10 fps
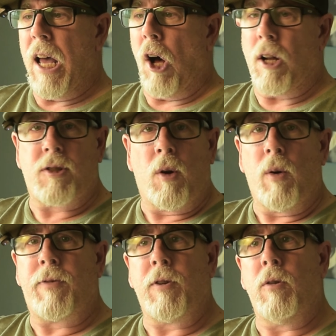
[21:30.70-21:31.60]
Also,
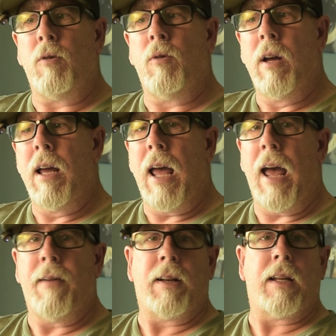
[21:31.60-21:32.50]
if you
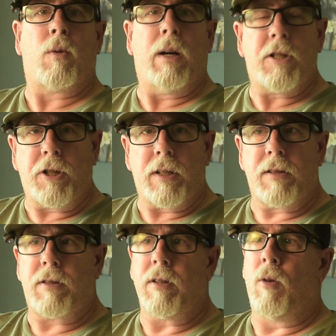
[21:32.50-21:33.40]
have any
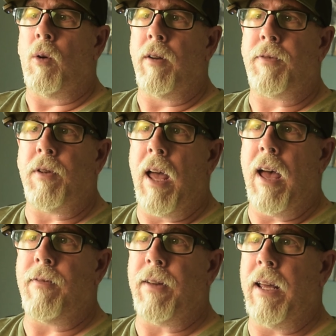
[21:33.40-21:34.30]
questions, or if you
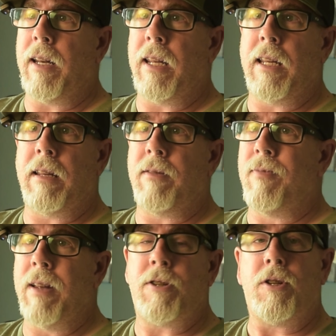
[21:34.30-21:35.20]
have any
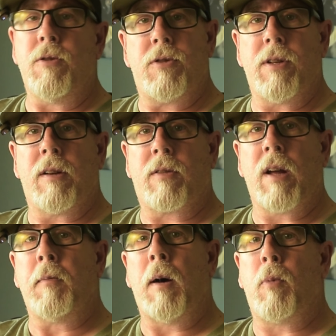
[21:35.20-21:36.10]
issues that have
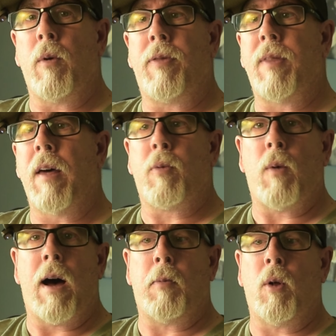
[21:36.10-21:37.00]
come up with death
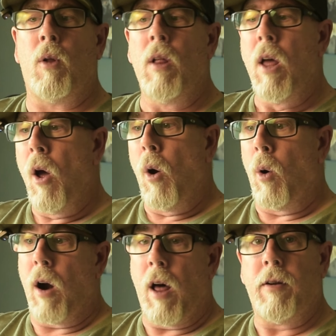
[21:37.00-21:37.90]
wobble,
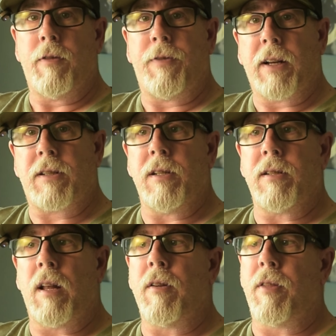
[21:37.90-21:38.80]
or other
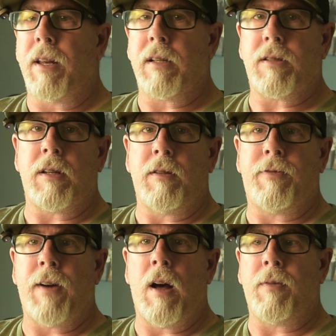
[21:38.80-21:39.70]
fixes, other things that you
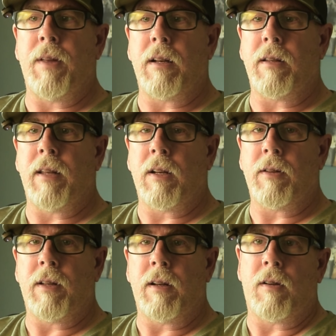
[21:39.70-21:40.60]
found that
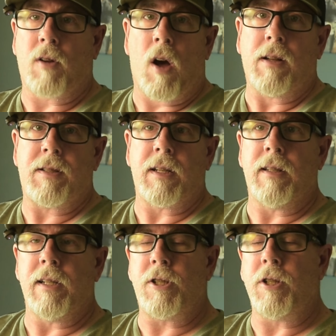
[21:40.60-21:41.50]
are causing
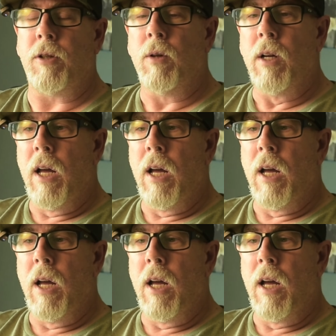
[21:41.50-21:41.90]
the issue,